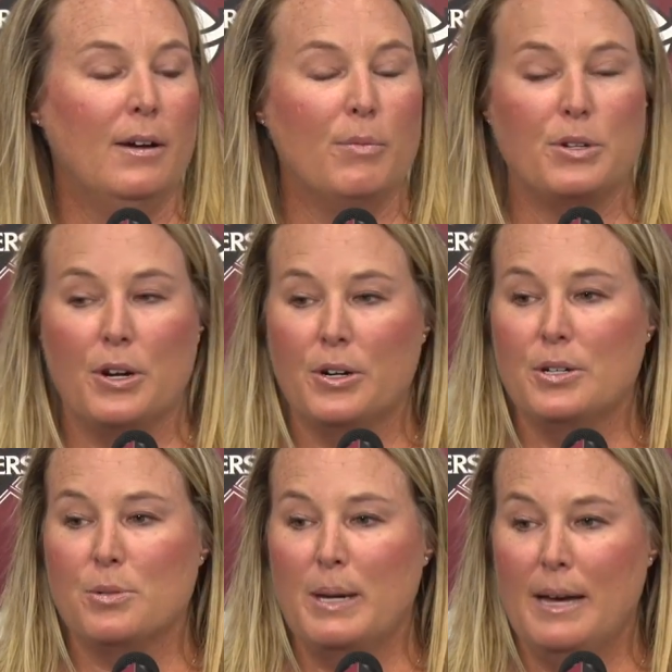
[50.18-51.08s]

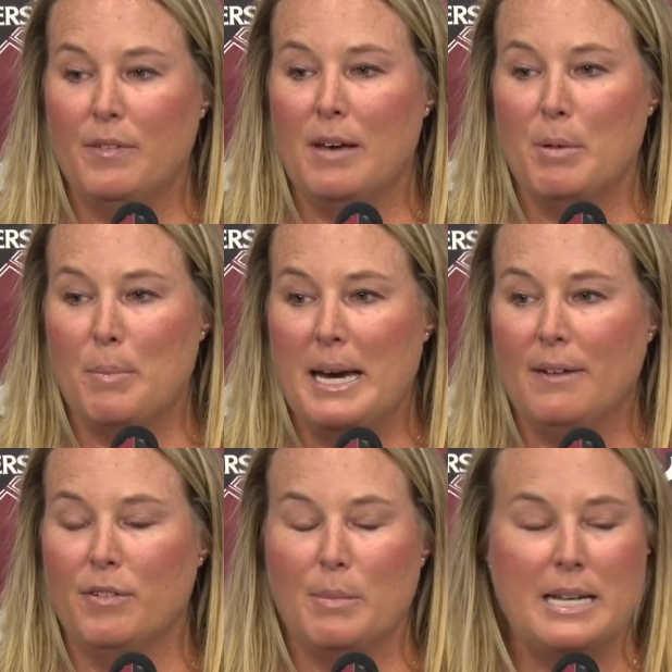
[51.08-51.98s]
returners we have coming
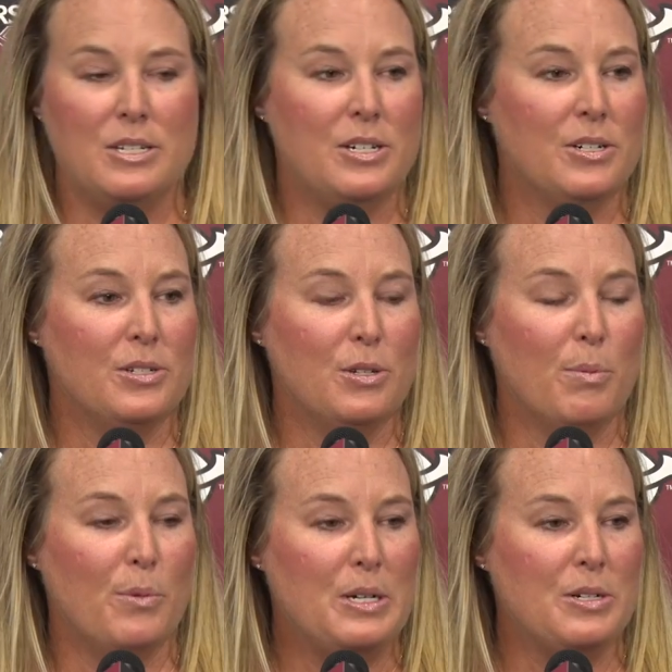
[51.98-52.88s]
back from last year's
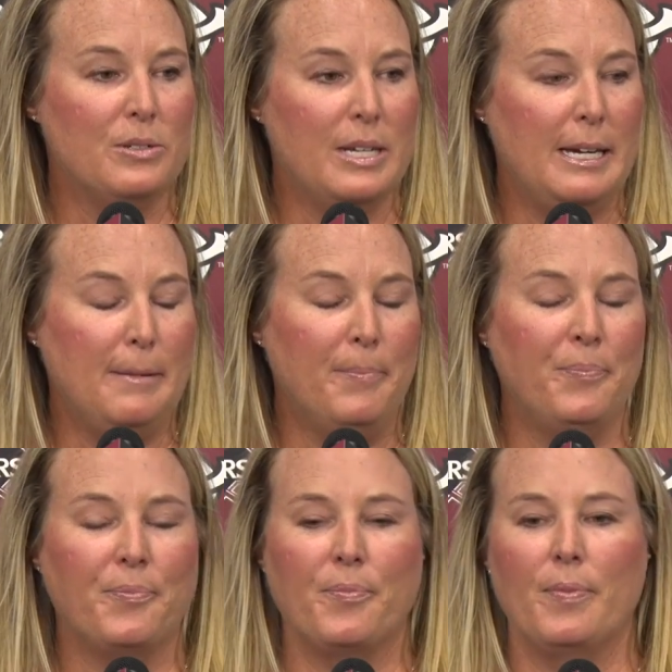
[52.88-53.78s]
Super Regional team.